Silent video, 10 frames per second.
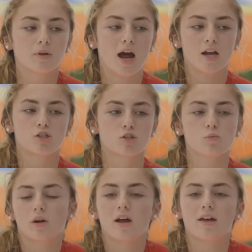
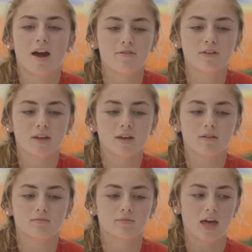I feel like
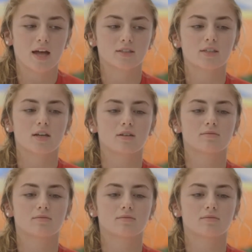that's